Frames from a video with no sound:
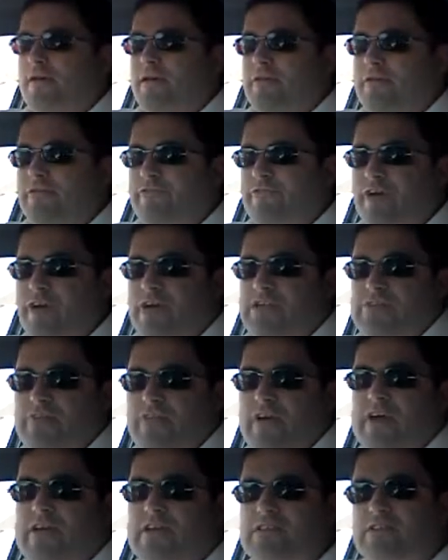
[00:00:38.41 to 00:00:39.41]
the first
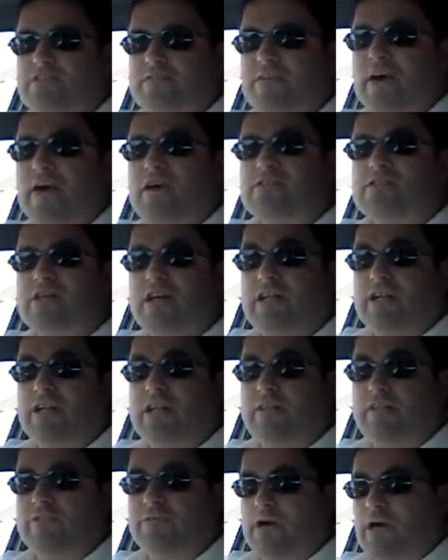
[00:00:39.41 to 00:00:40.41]
phase of our turning
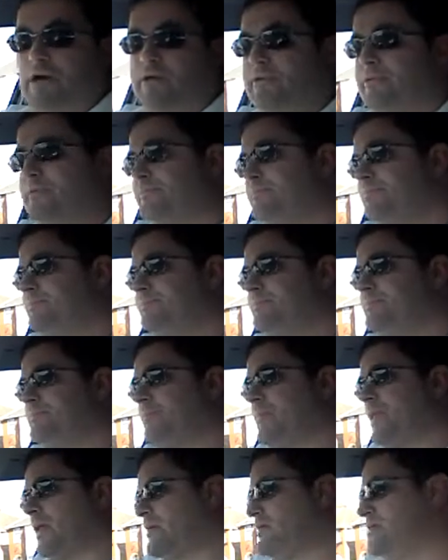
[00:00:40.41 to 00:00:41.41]
in the road.
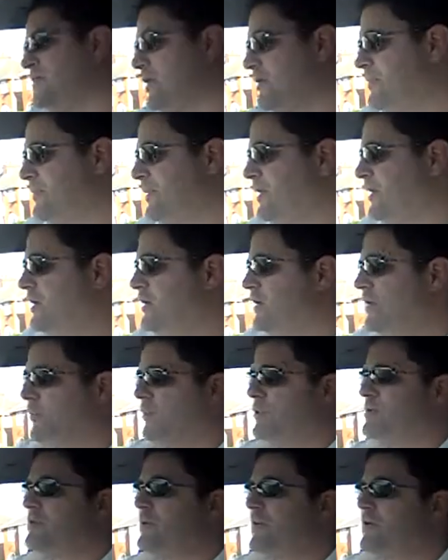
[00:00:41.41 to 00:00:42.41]
So
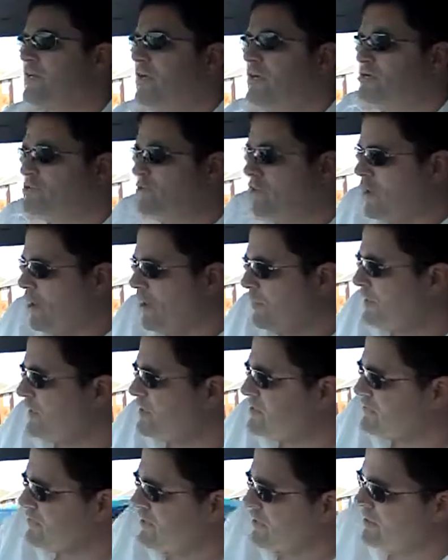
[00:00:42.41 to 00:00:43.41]
we do a usual
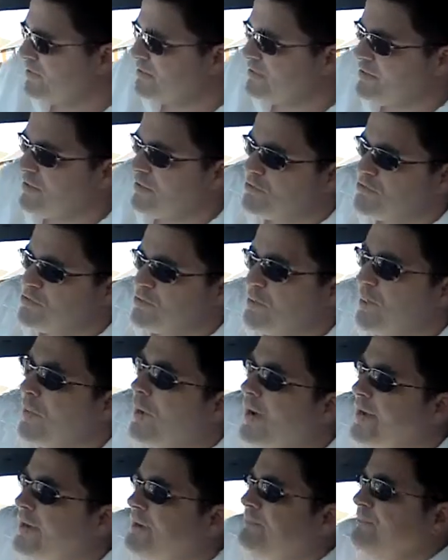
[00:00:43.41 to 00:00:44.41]
cockpit drill in the usual
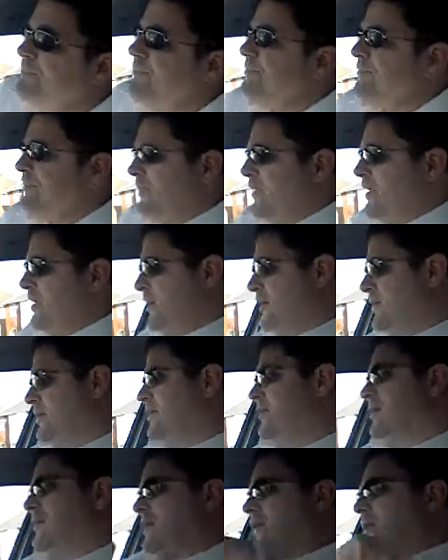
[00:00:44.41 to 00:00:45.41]
way.
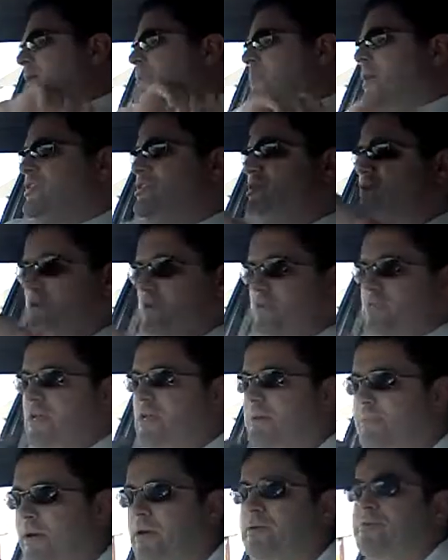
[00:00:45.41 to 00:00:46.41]
Again, make sure your
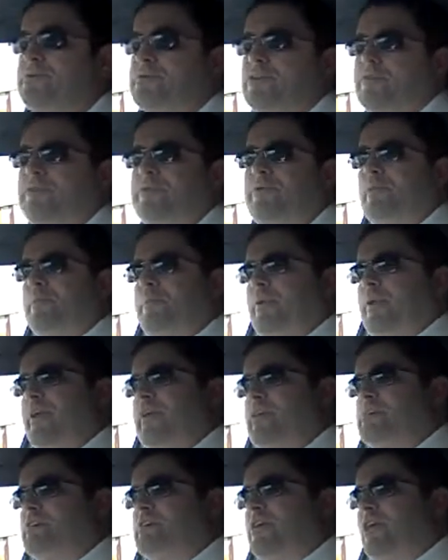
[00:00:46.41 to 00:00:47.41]
seat belt's on properly
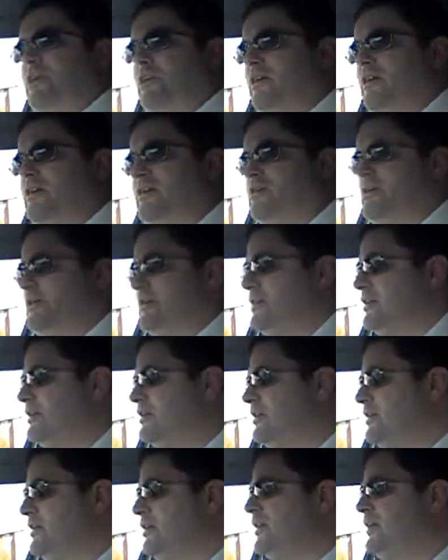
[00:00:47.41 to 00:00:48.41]
and secured
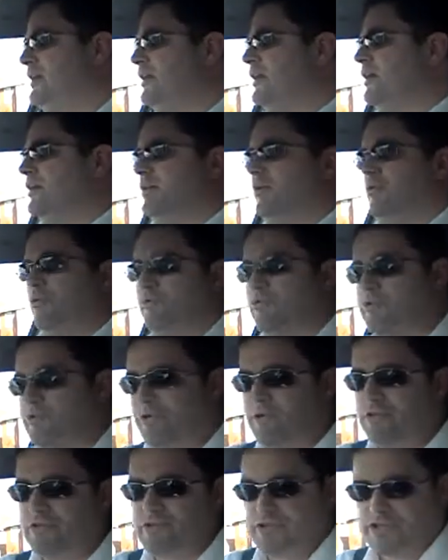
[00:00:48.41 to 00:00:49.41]
and that all the
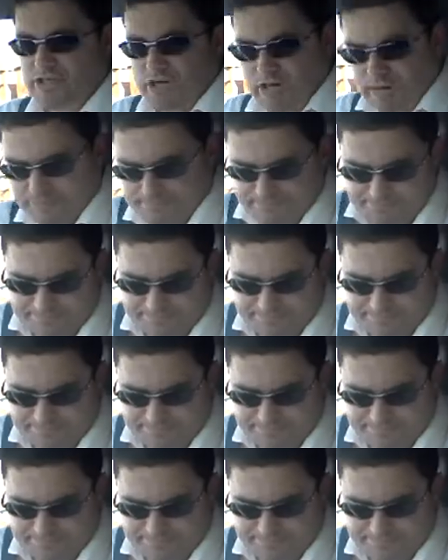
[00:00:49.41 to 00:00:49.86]
doors are shut.